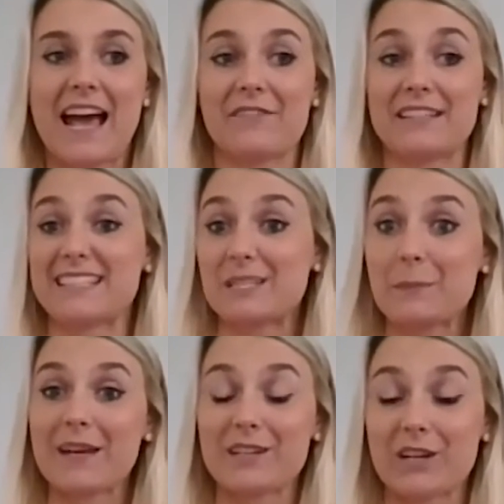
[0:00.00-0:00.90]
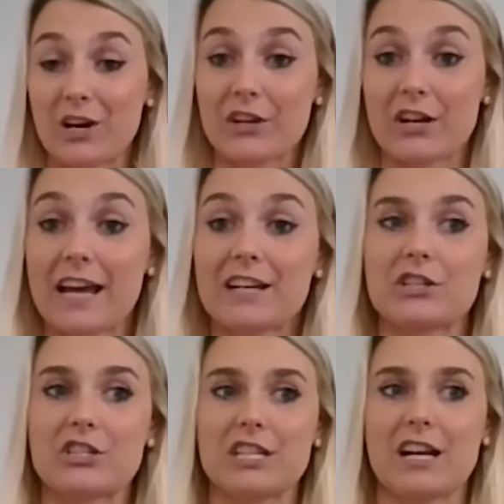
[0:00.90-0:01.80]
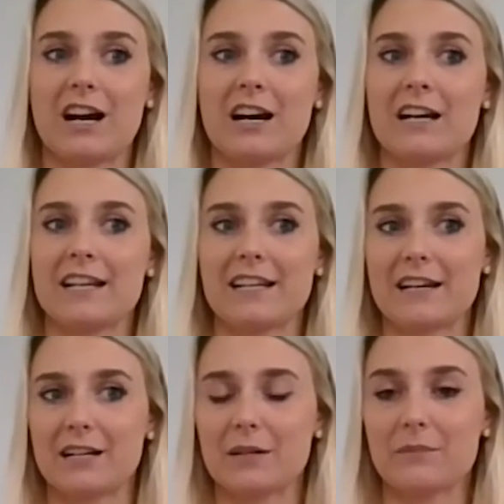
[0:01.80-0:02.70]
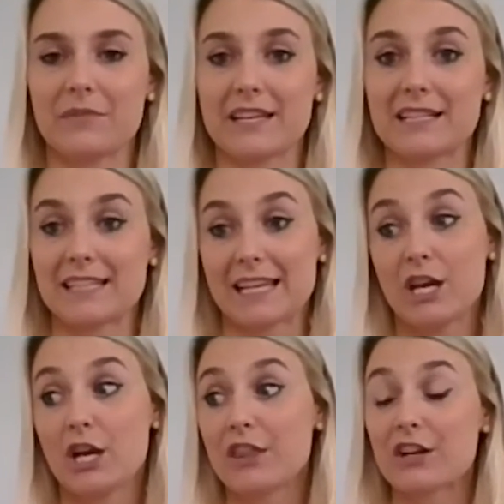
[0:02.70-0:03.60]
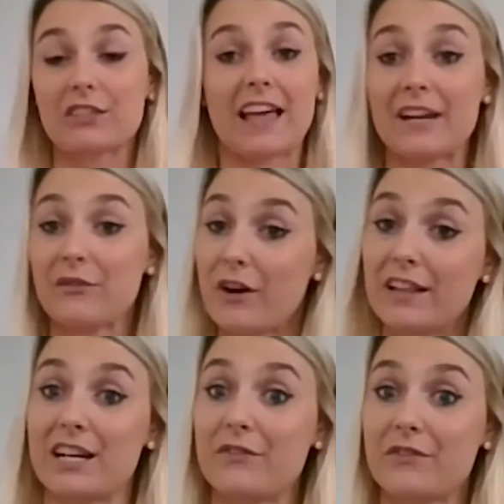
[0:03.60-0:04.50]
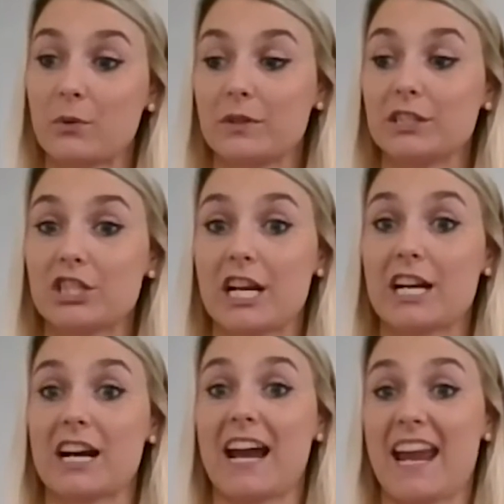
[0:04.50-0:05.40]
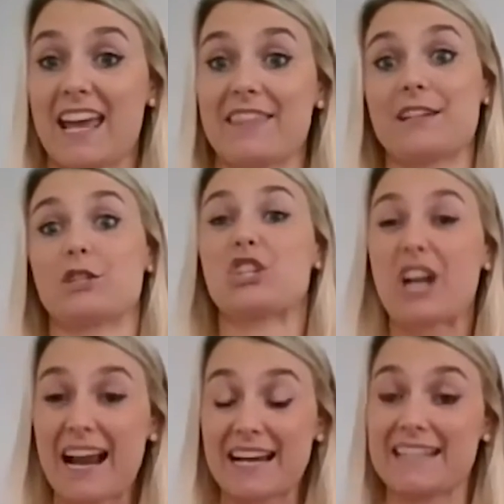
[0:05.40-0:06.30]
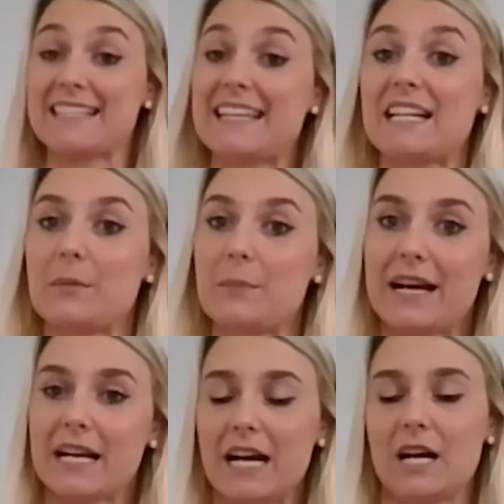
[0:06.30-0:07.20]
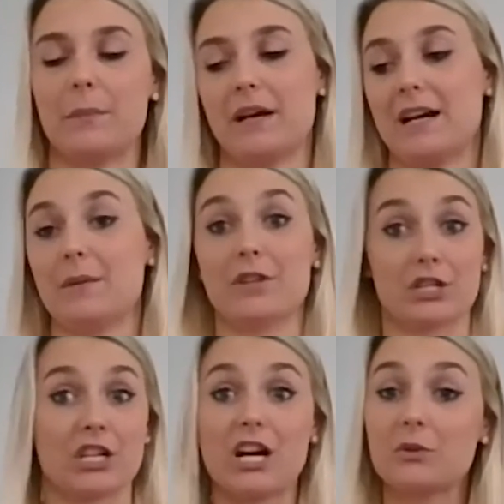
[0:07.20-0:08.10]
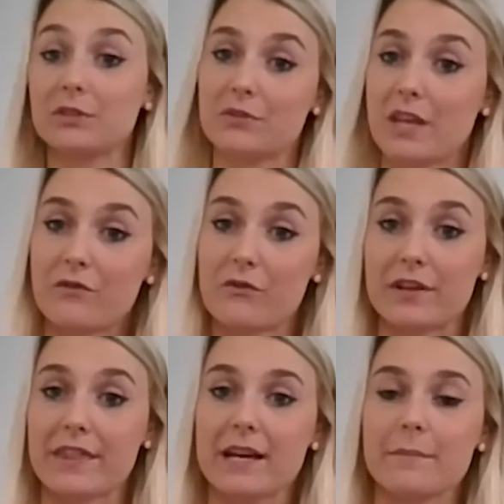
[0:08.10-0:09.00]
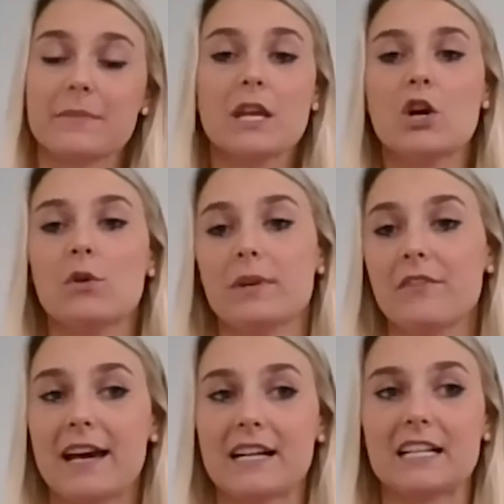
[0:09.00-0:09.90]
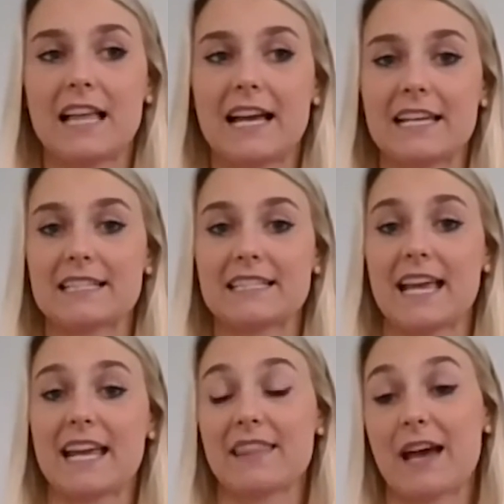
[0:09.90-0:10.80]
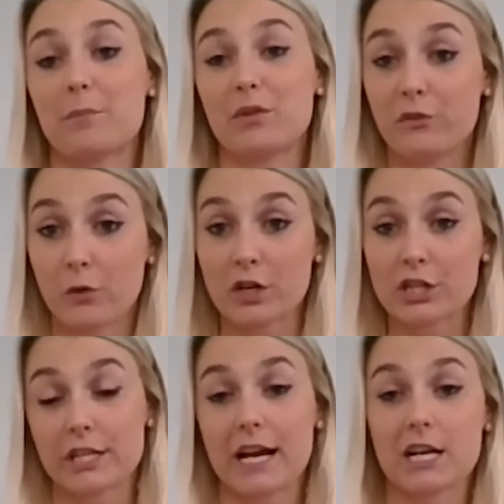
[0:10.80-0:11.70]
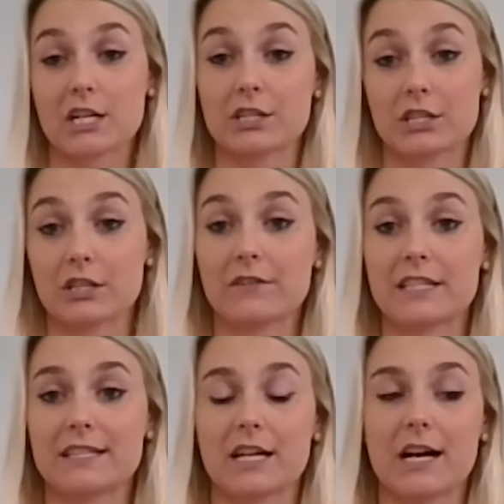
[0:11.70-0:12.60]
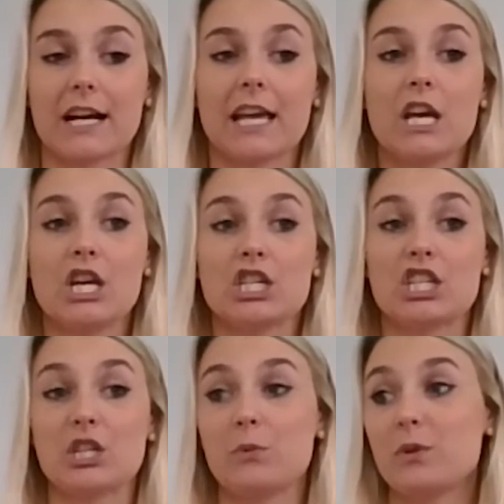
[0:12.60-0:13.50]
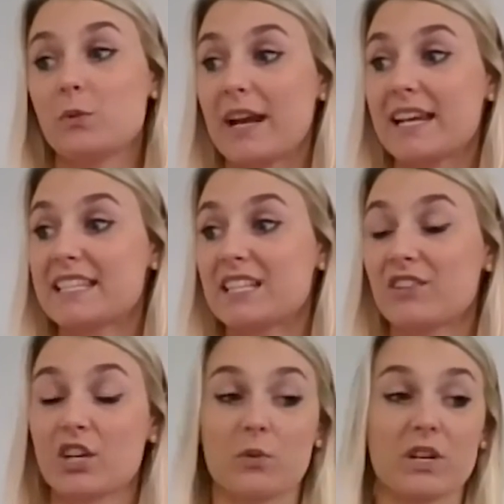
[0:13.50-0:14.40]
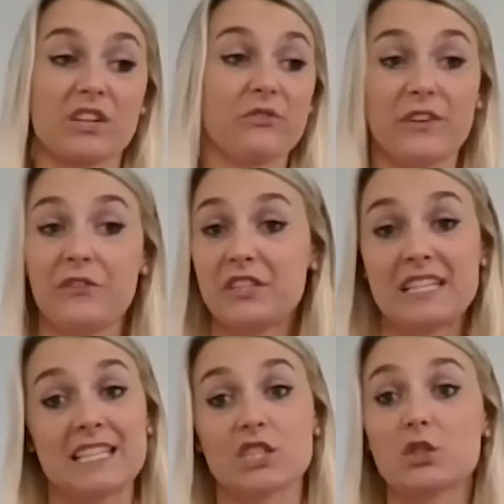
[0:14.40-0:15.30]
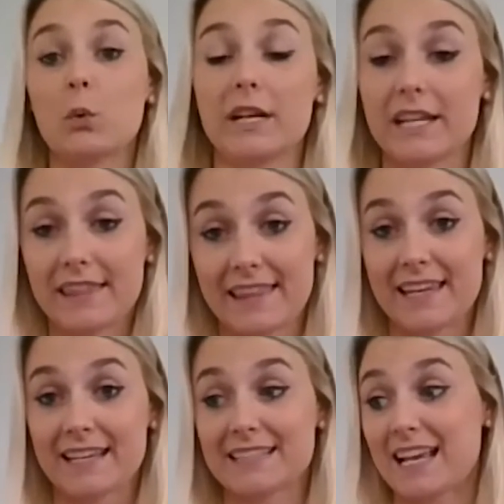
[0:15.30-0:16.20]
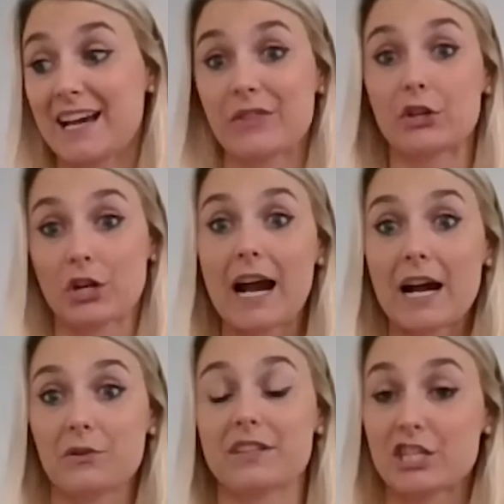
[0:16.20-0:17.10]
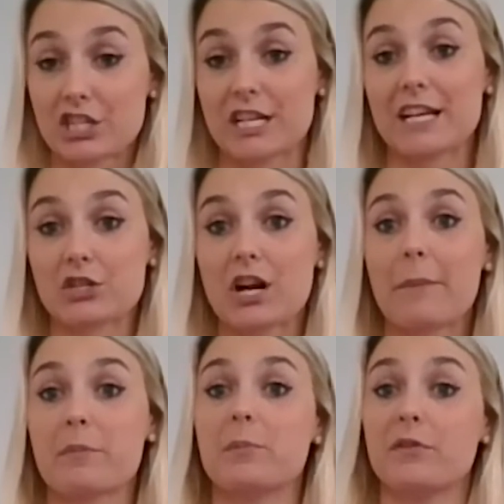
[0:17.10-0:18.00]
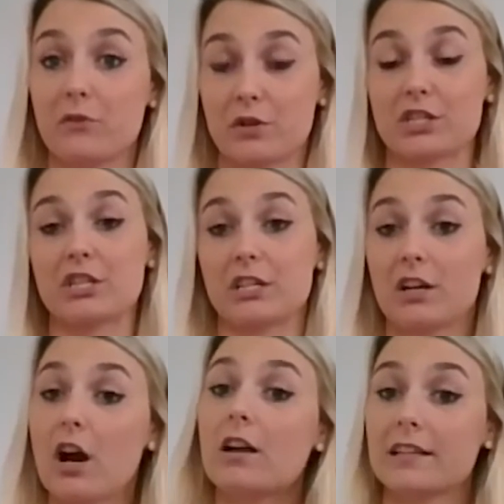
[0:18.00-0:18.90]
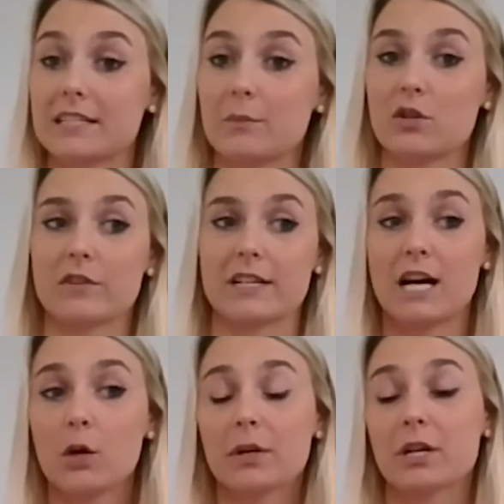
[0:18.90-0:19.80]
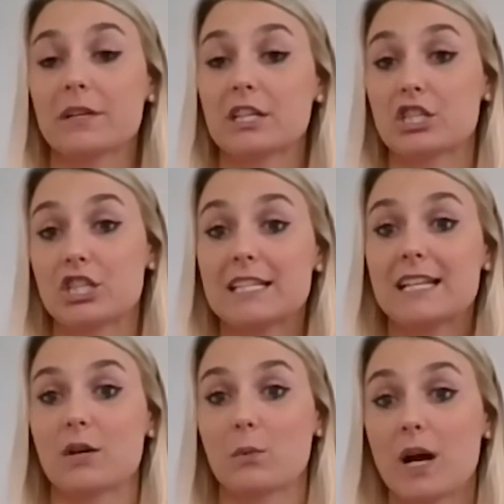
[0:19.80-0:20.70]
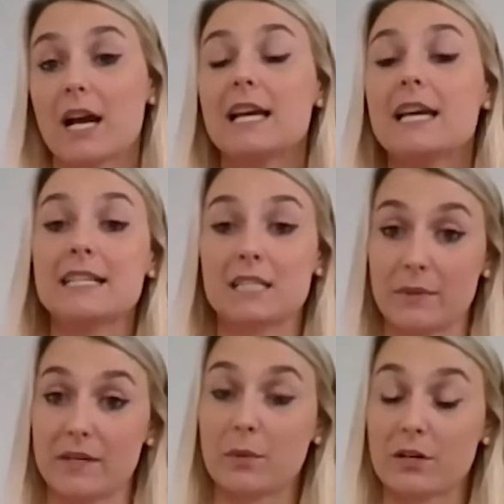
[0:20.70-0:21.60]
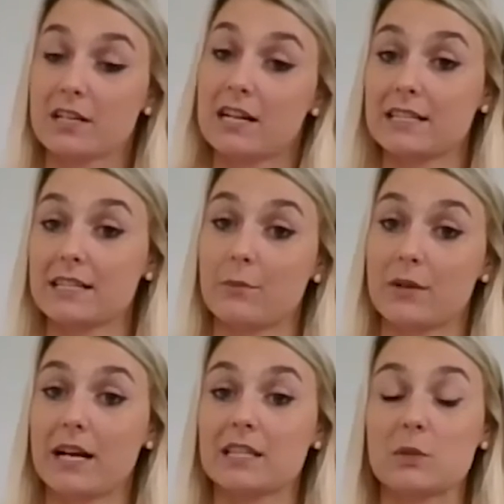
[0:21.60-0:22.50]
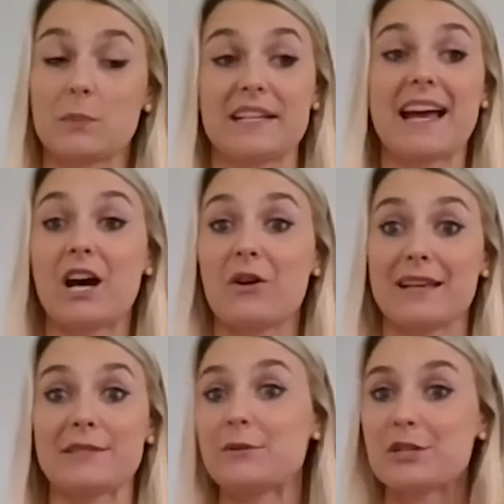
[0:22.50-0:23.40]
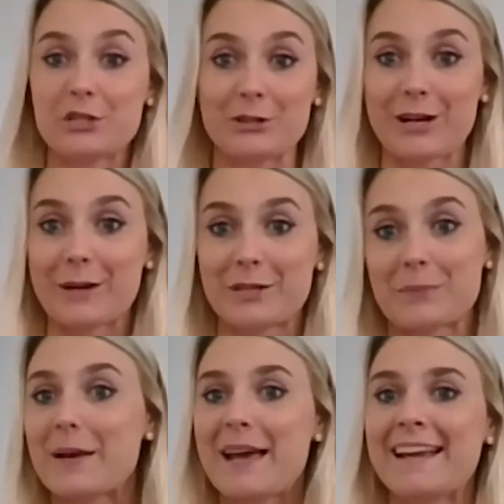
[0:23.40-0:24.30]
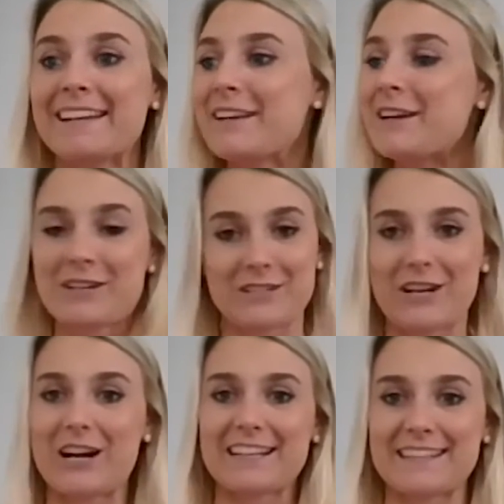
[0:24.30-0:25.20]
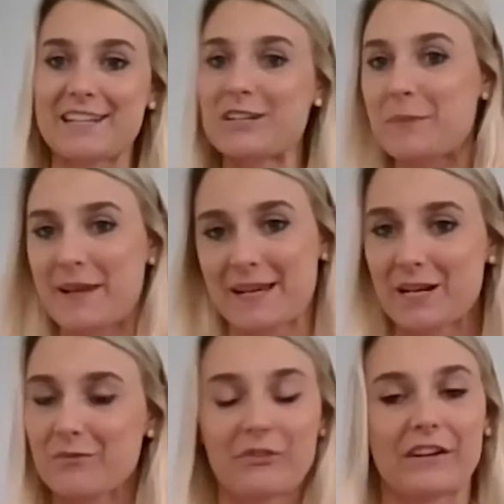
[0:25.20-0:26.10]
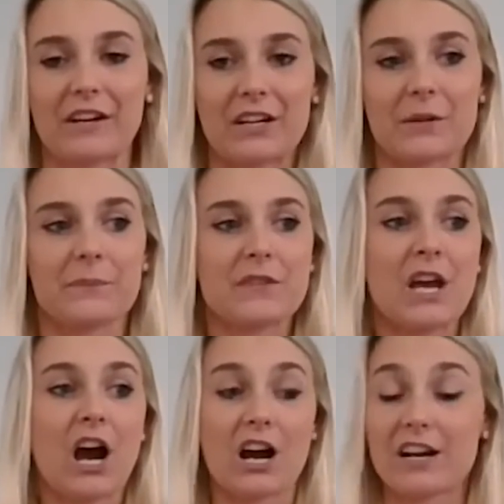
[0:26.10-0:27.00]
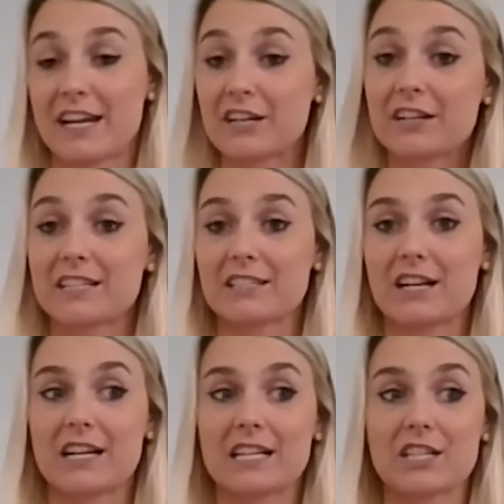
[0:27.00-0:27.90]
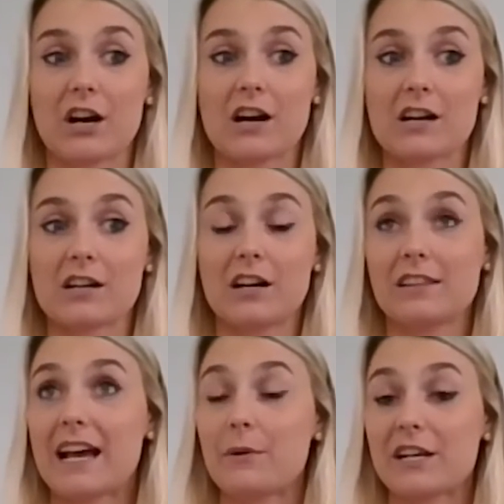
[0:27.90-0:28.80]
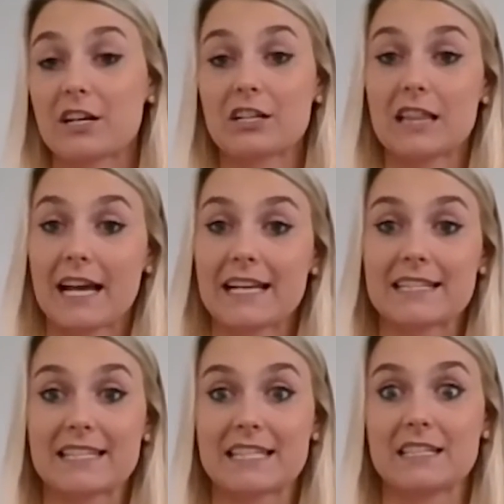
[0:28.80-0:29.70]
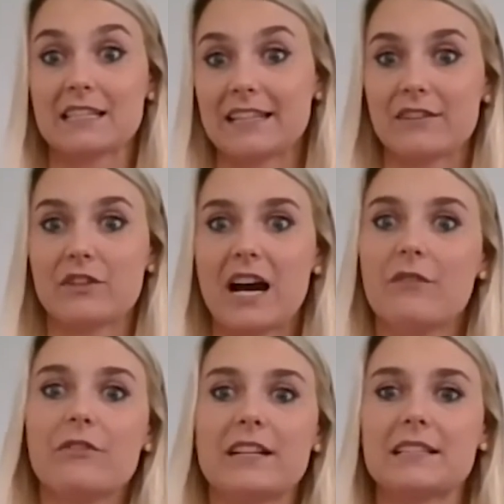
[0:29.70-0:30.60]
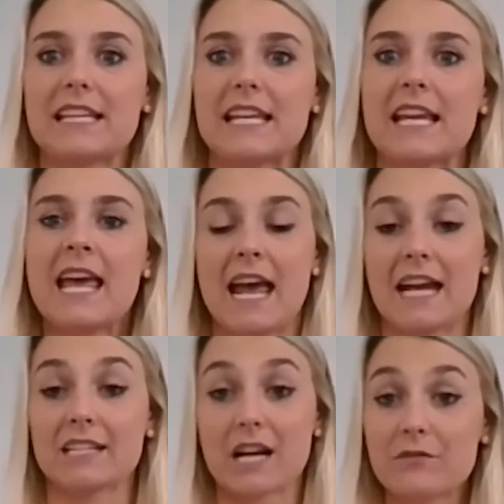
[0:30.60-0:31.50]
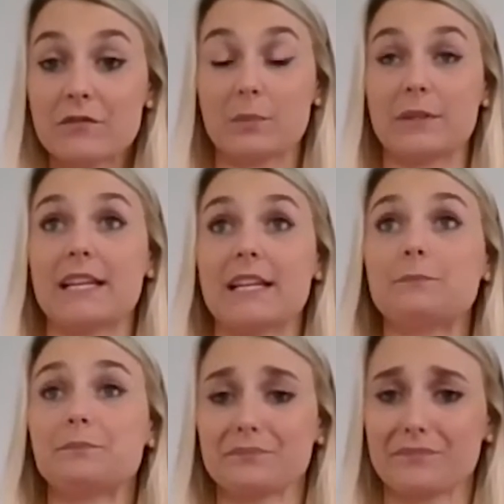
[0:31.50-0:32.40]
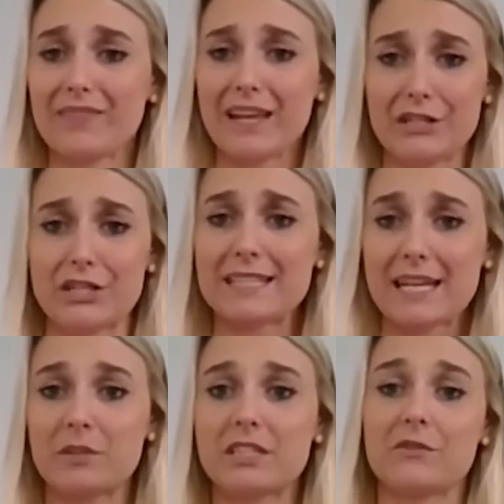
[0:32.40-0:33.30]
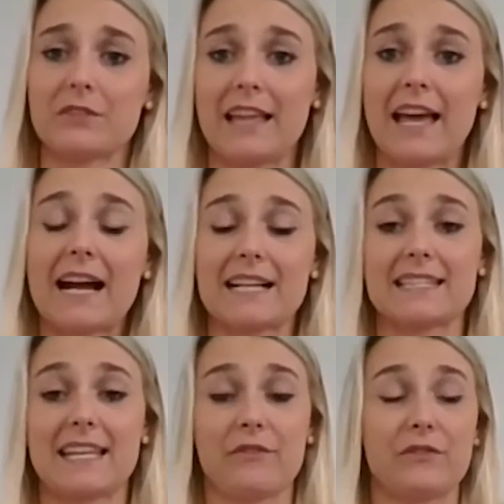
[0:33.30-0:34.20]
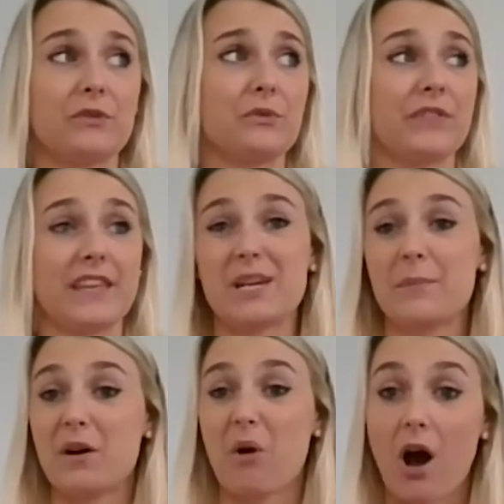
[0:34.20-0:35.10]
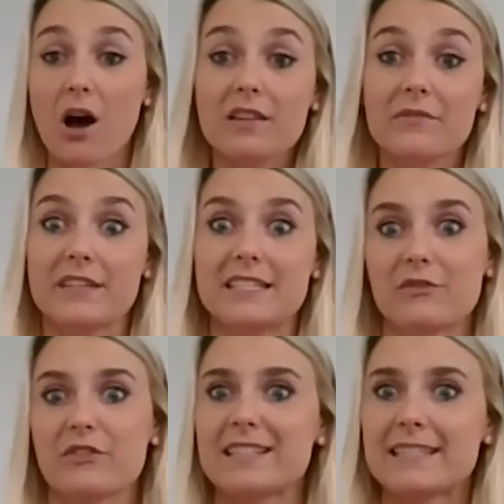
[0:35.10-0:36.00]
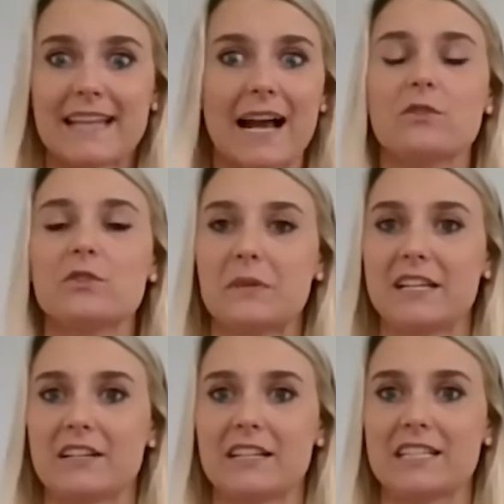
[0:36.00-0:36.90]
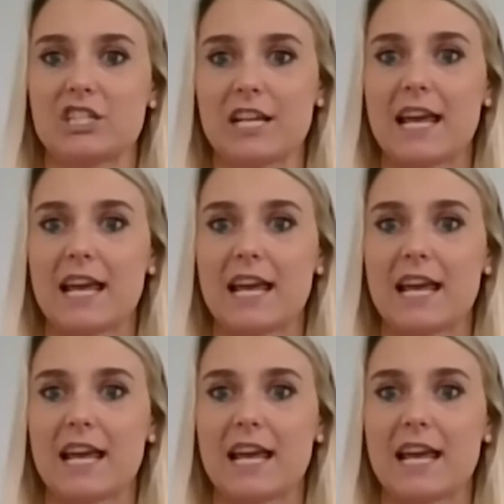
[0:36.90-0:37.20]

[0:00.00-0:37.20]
having to spend all their energy on things like their leg falling off their wheelchair and then trying to get it back up. Their dog will do that for them. We've had a client say that before she got her service dog, she would wait till there were 15 to 20 things on the ground that she had dropped before she calling someone over to help her, because she didn't want to be a burden on someone else. But now, as soon as she drops her pen, her dog is there to pick it up for her. Our hearing dogs are allowing our clients to live confidently and comfortably and just able to relax. If you think about all of the different sounds we hear each